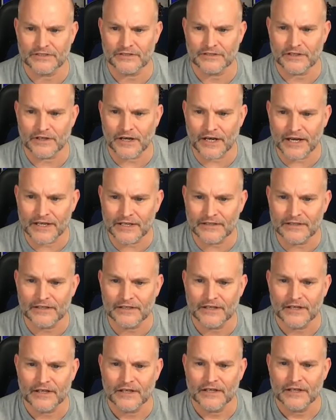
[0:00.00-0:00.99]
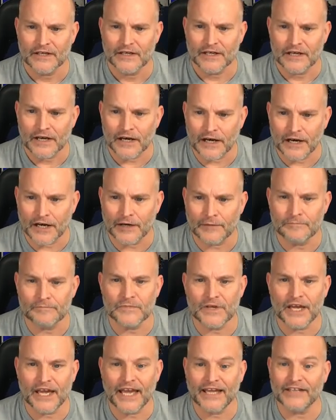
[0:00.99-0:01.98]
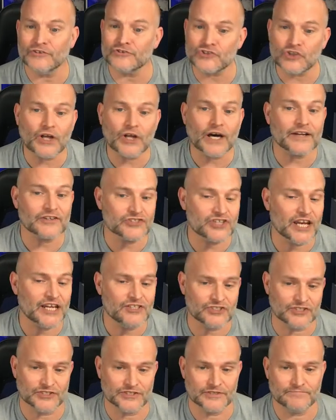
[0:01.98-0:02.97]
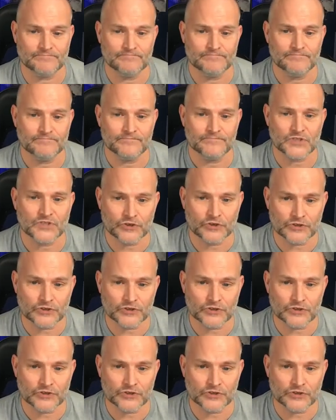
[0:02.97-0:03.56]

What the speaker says: All right, and there's a lot of changes that